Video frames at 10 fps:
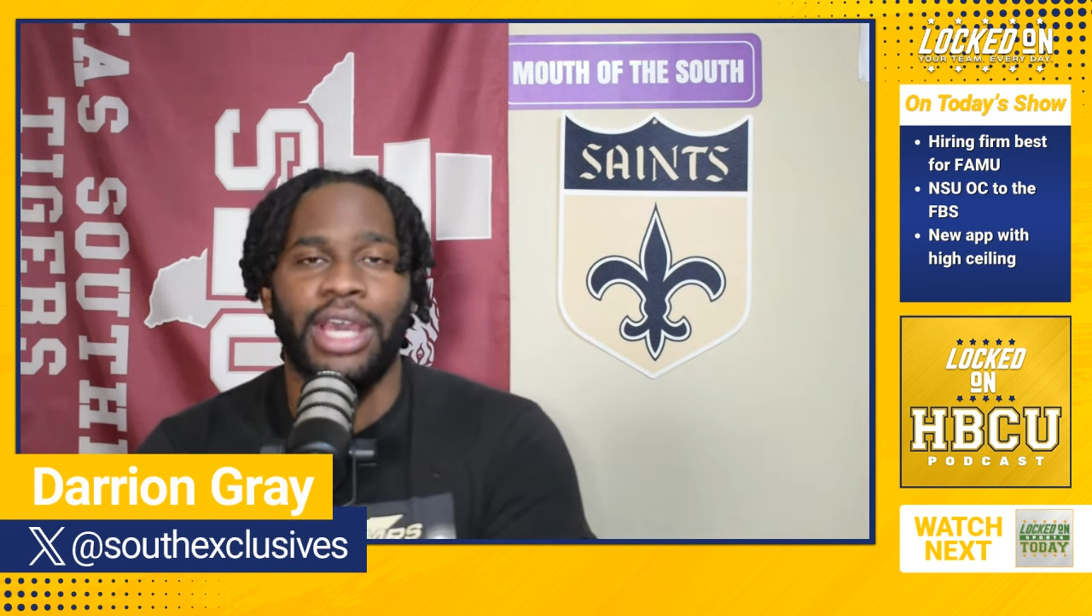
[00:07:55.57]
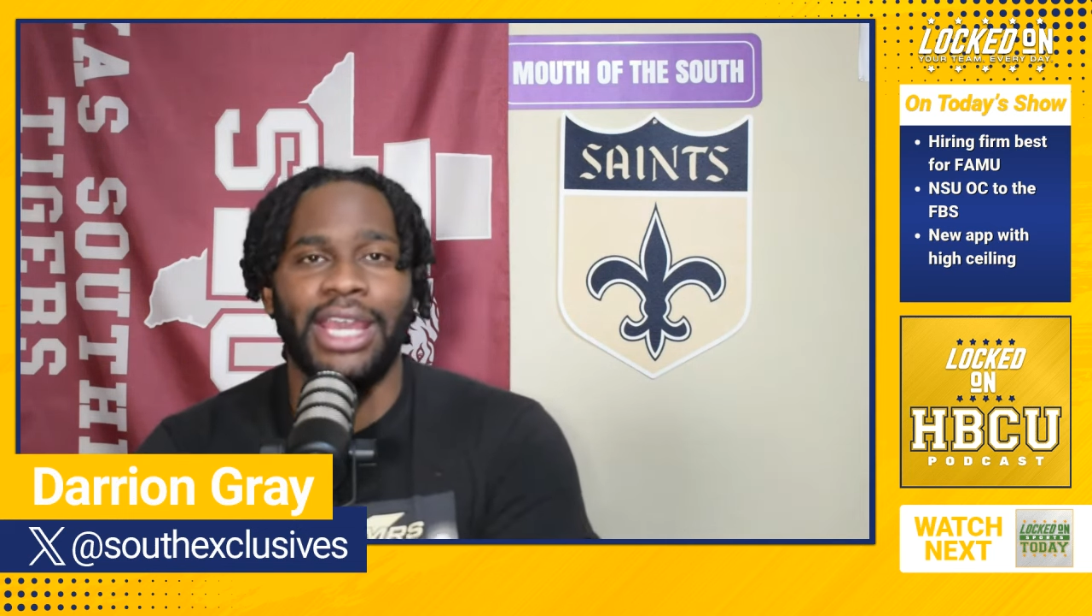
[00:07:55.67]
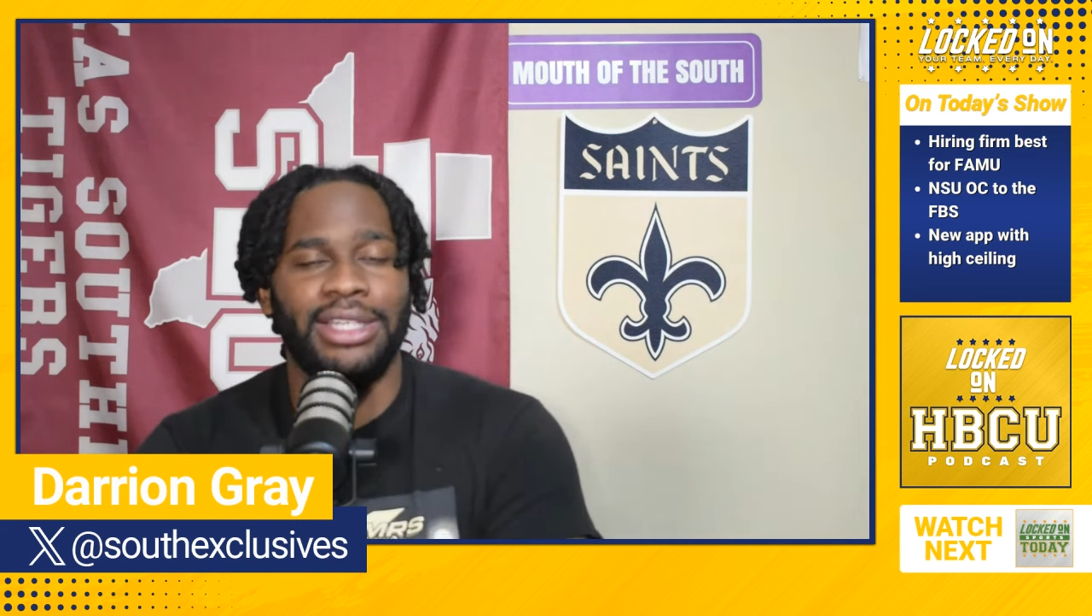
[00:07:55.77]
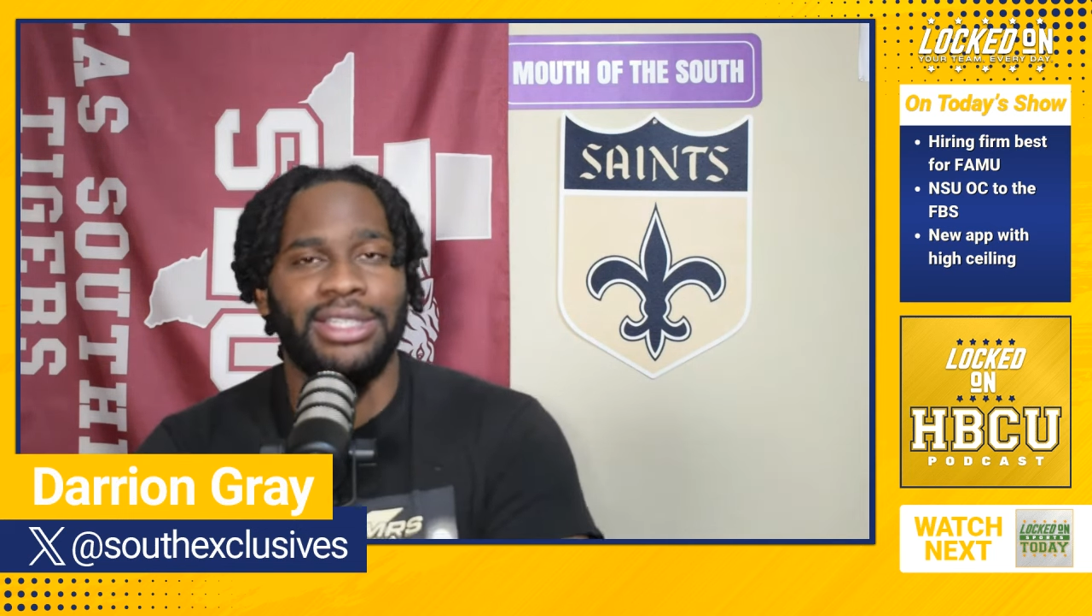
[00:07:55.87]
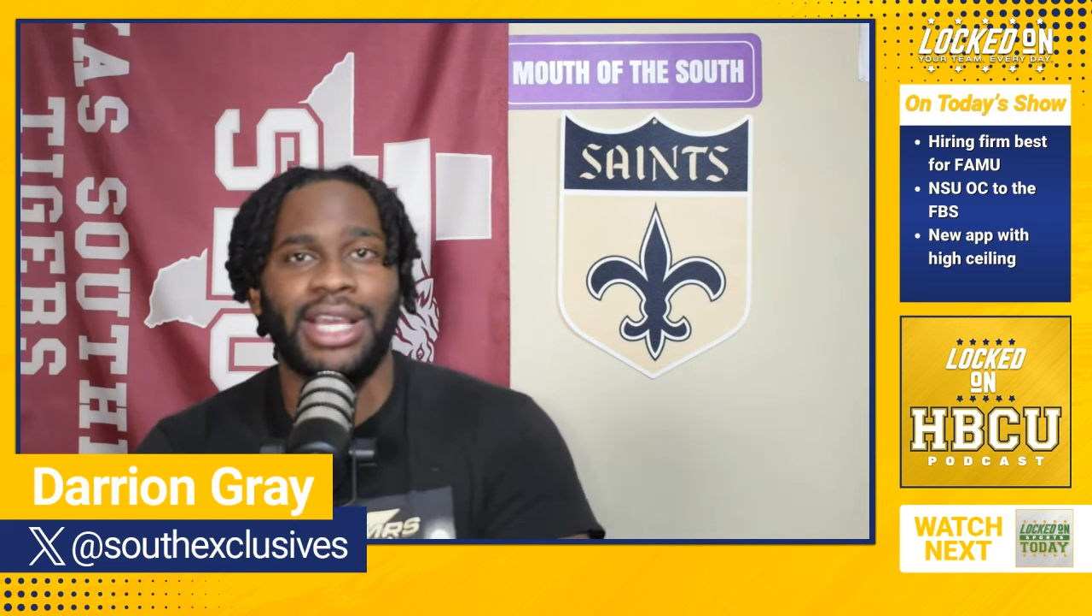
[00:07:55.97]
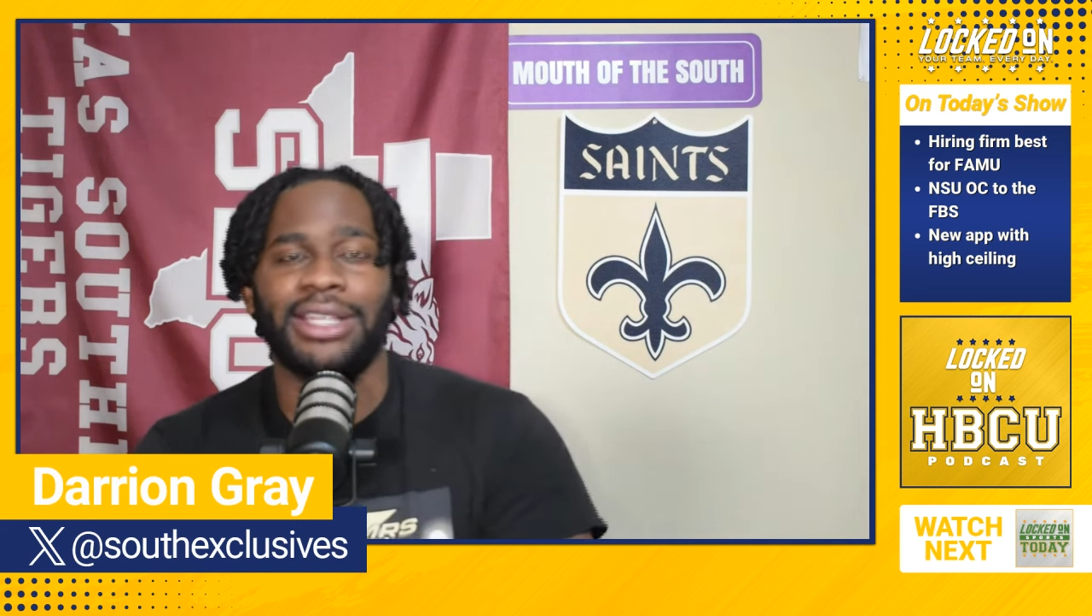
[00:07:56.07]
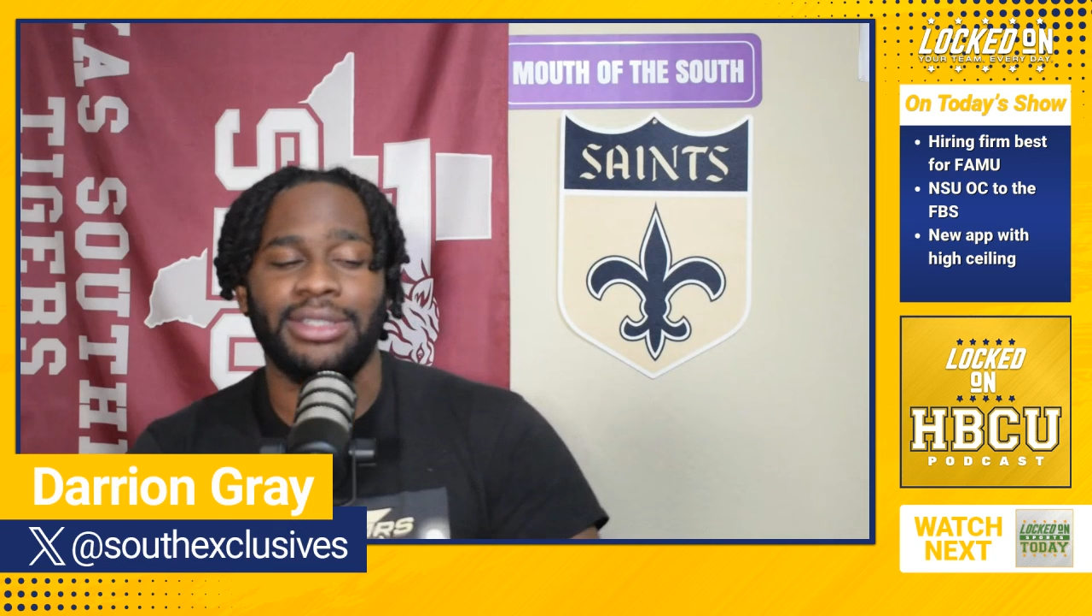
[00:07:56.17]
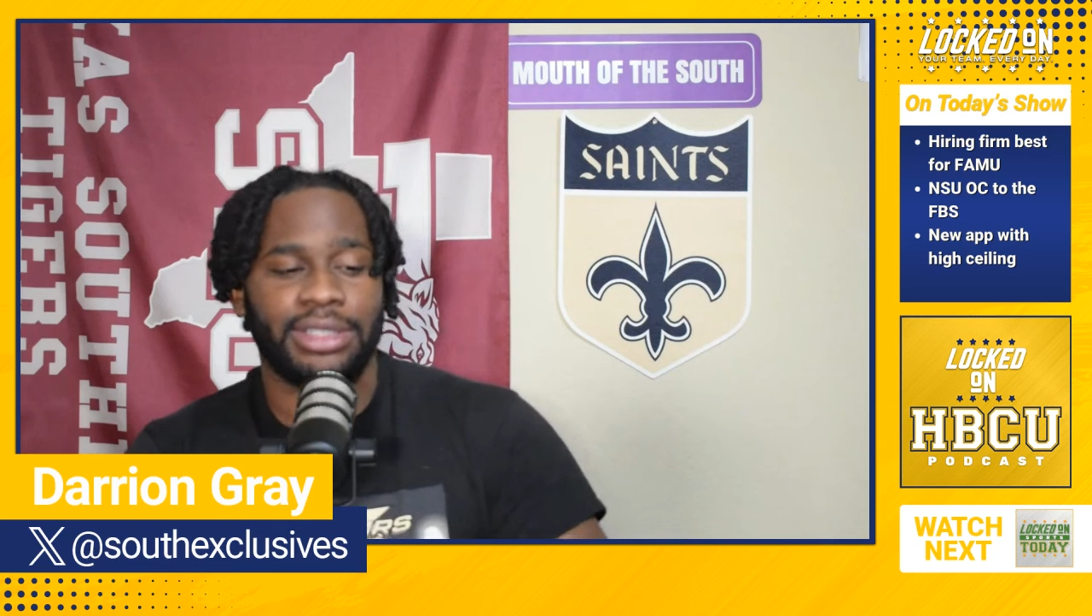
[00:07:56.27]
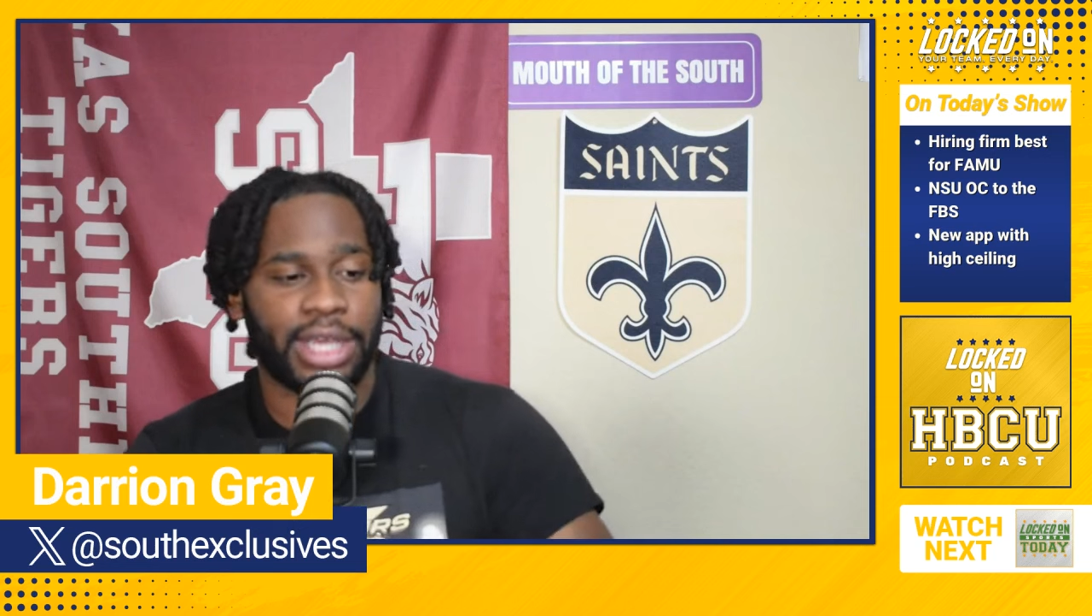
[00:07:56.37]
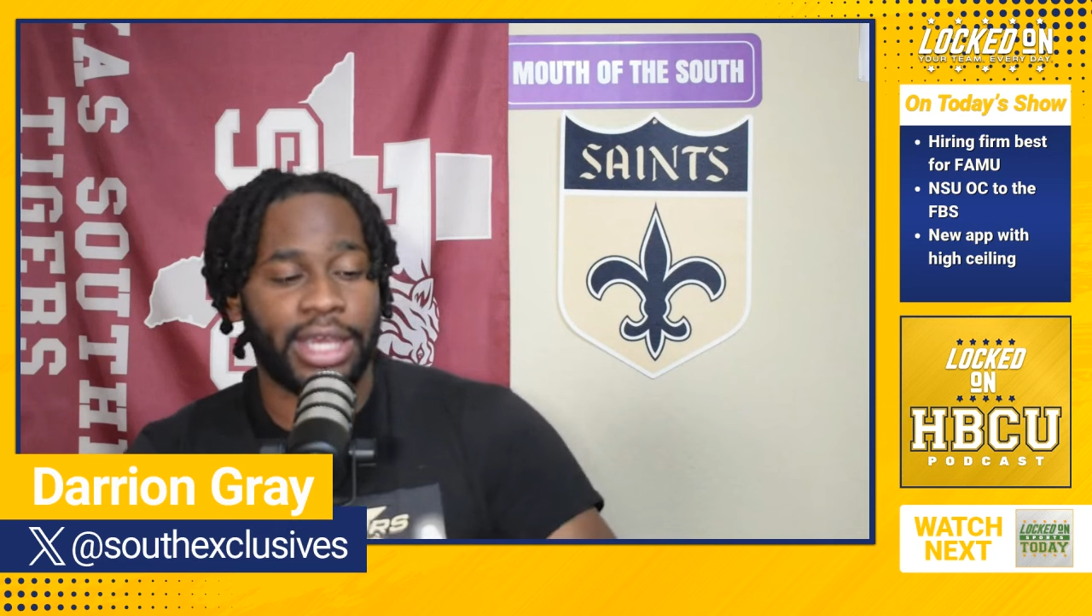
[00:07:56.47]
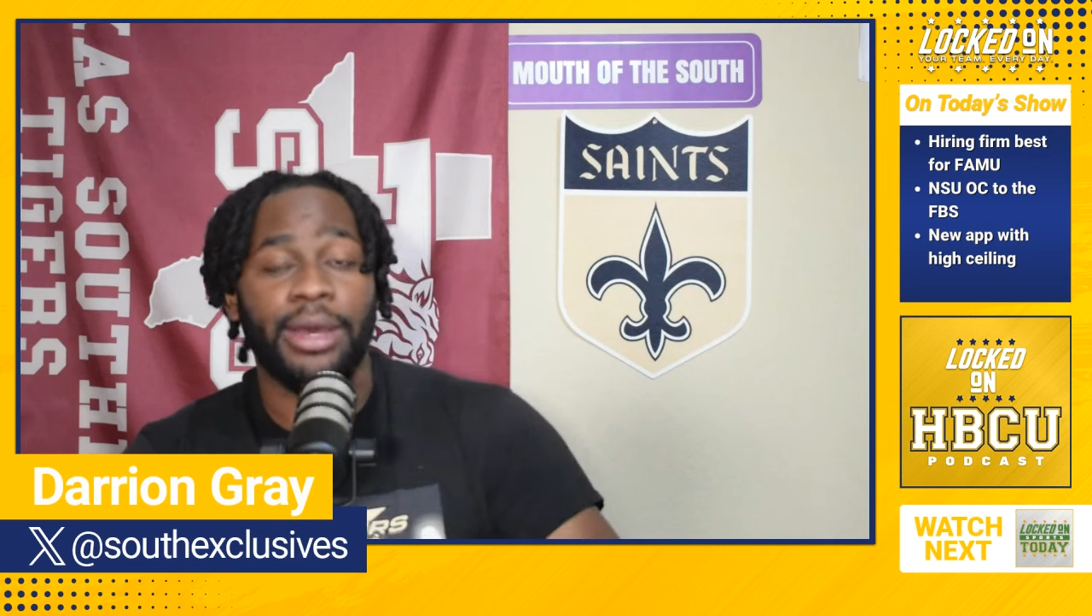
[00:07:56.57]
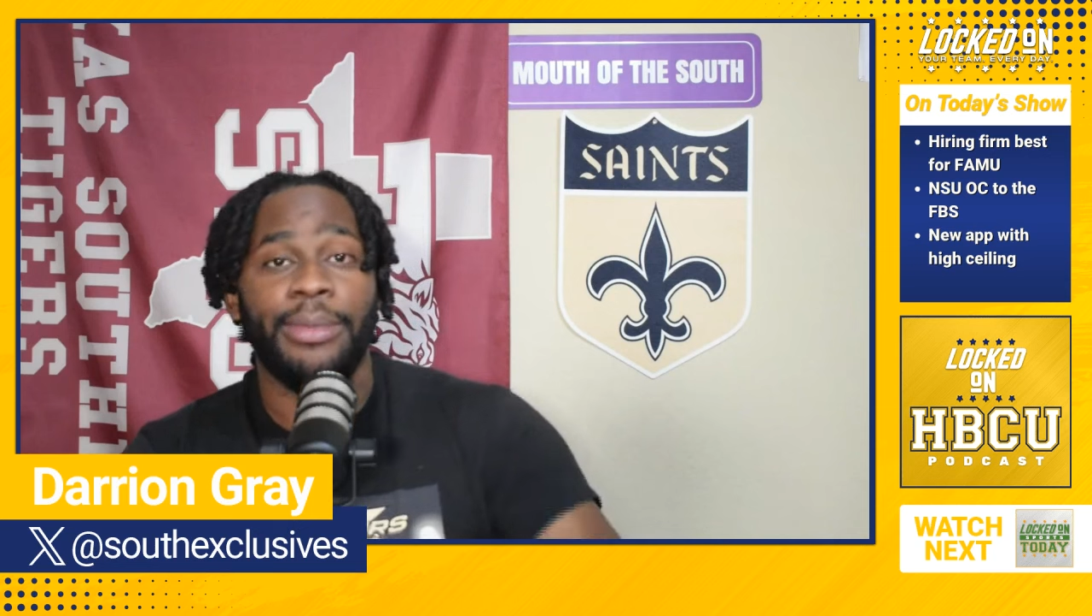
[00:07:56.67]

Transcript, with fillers: AD Sykes can say,